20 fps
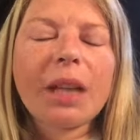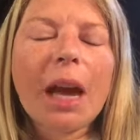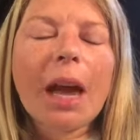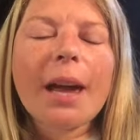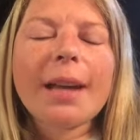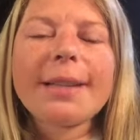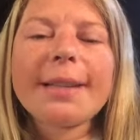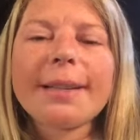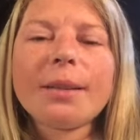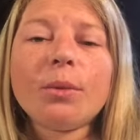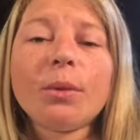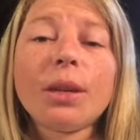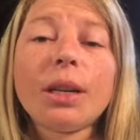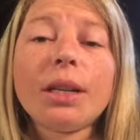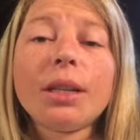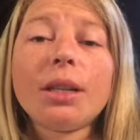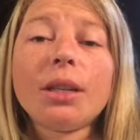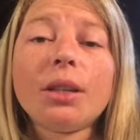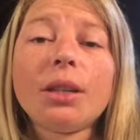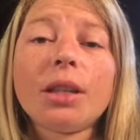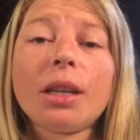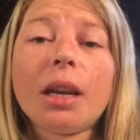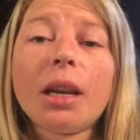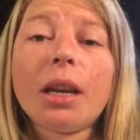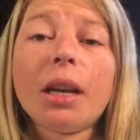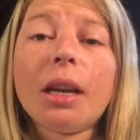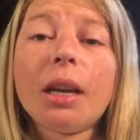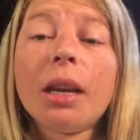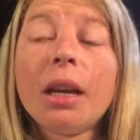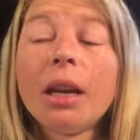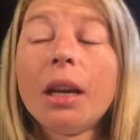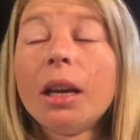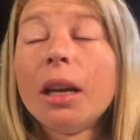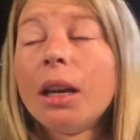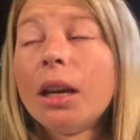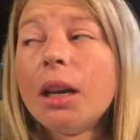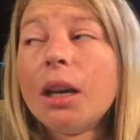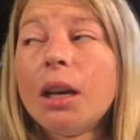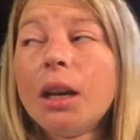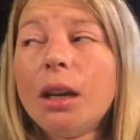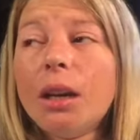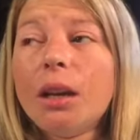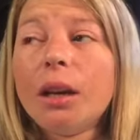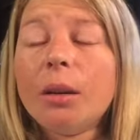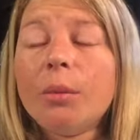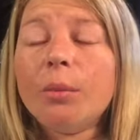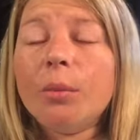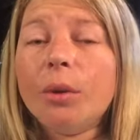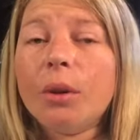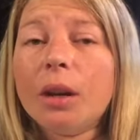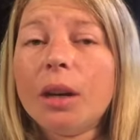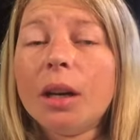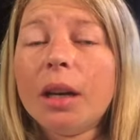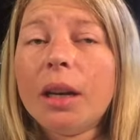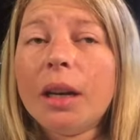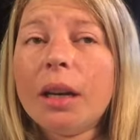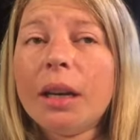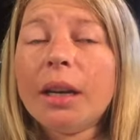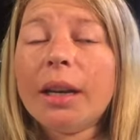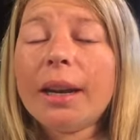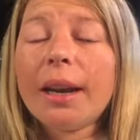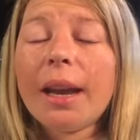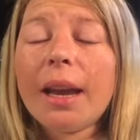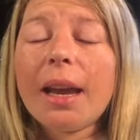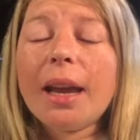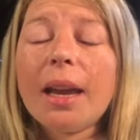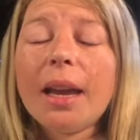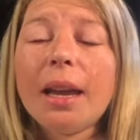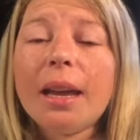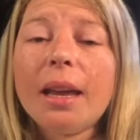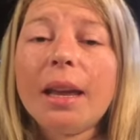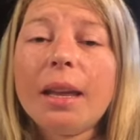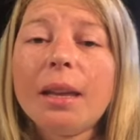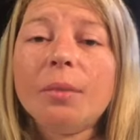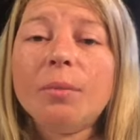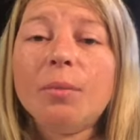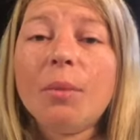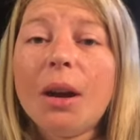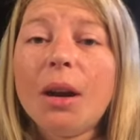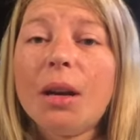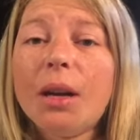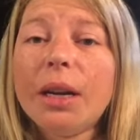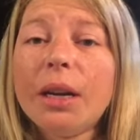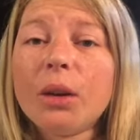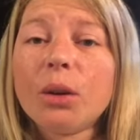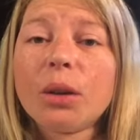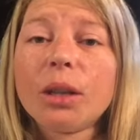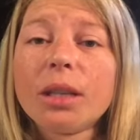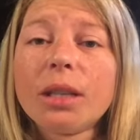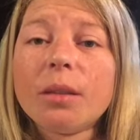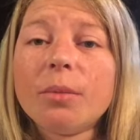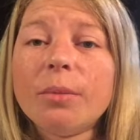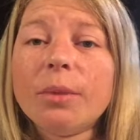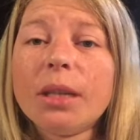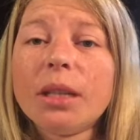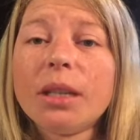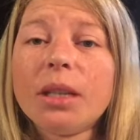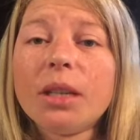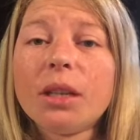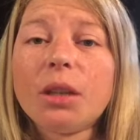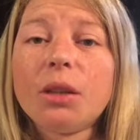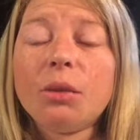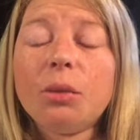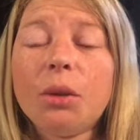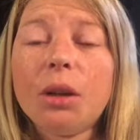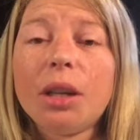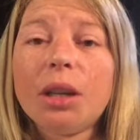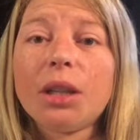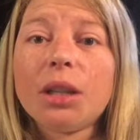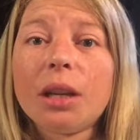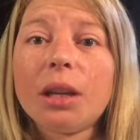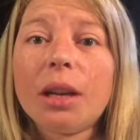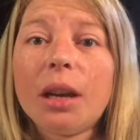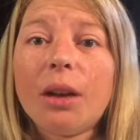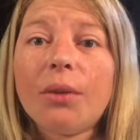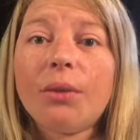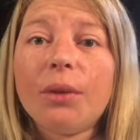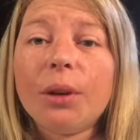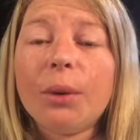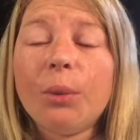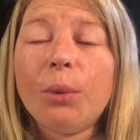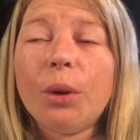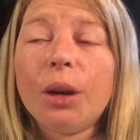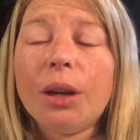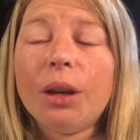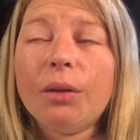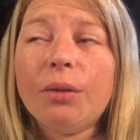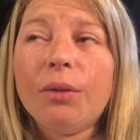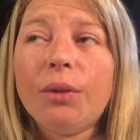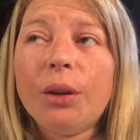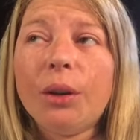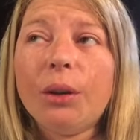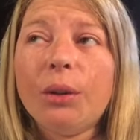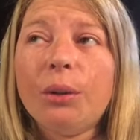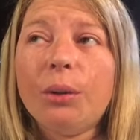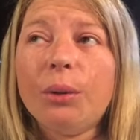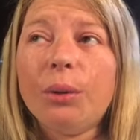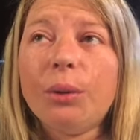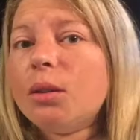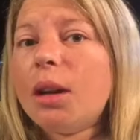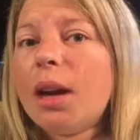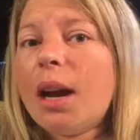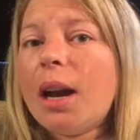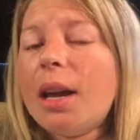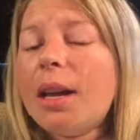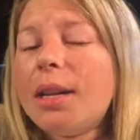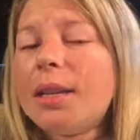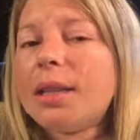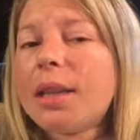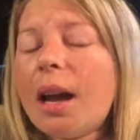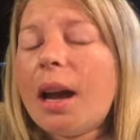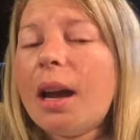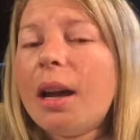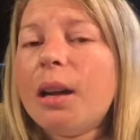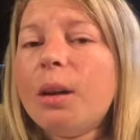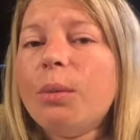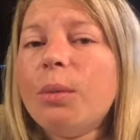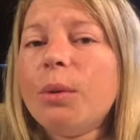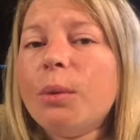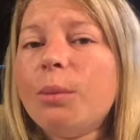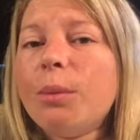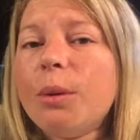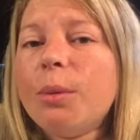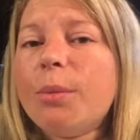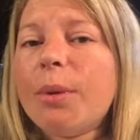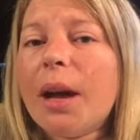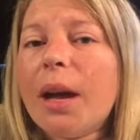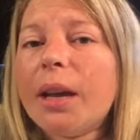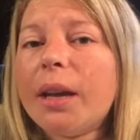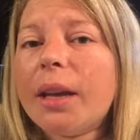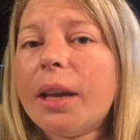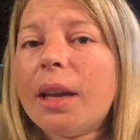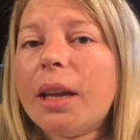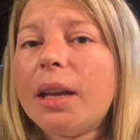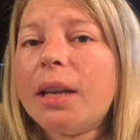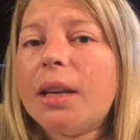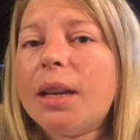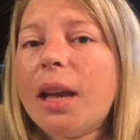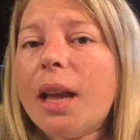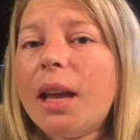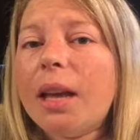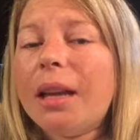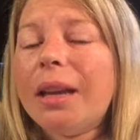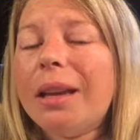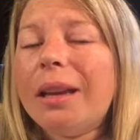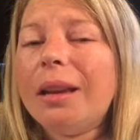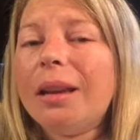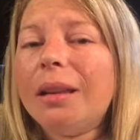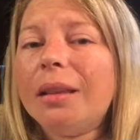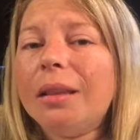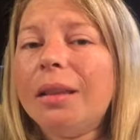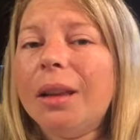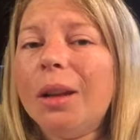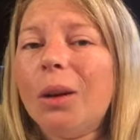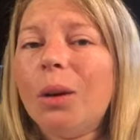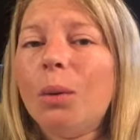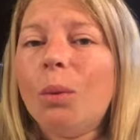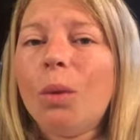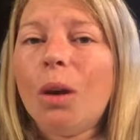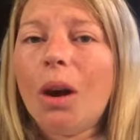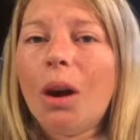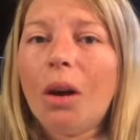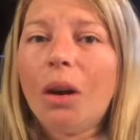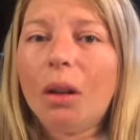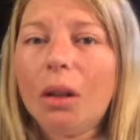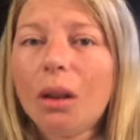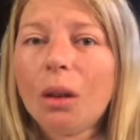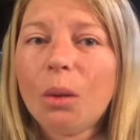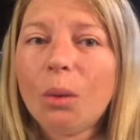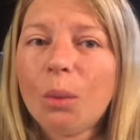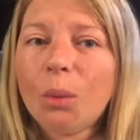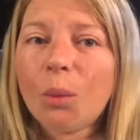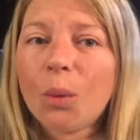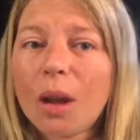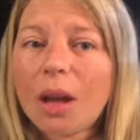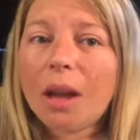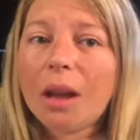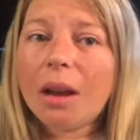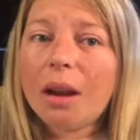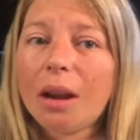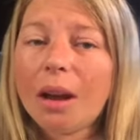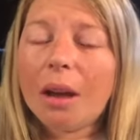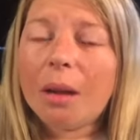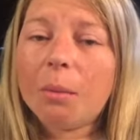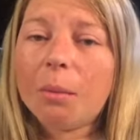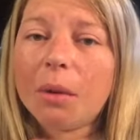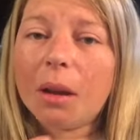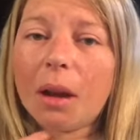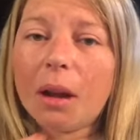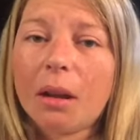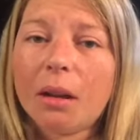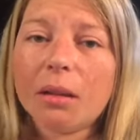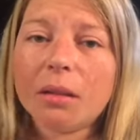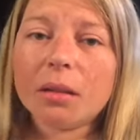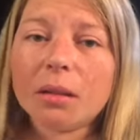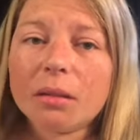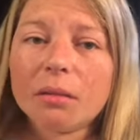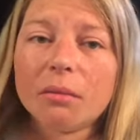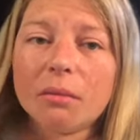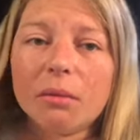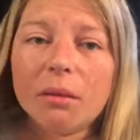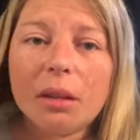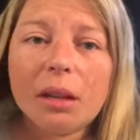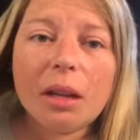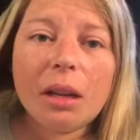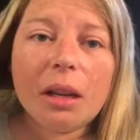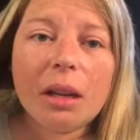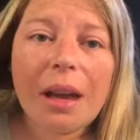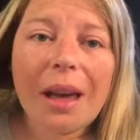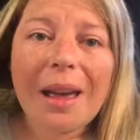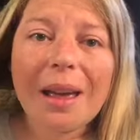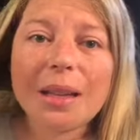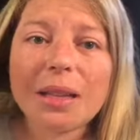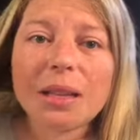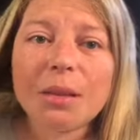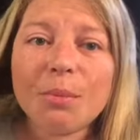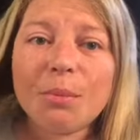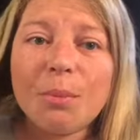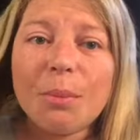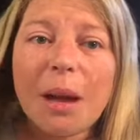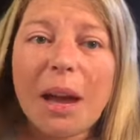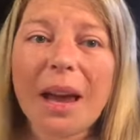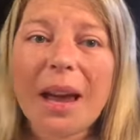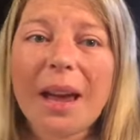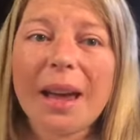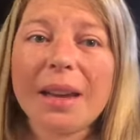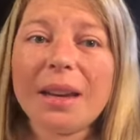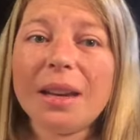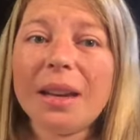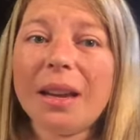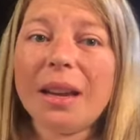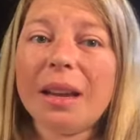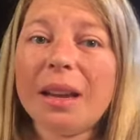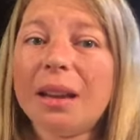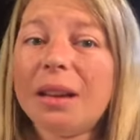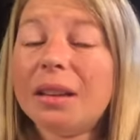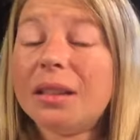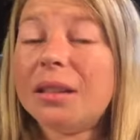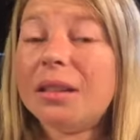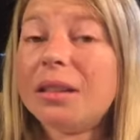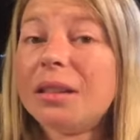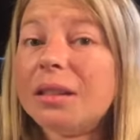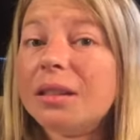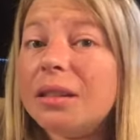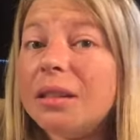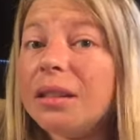I just wanted to say good morning and Merry Christmas to each and every one of you. Guys, I will be back in a little while when I'm not looking as bad and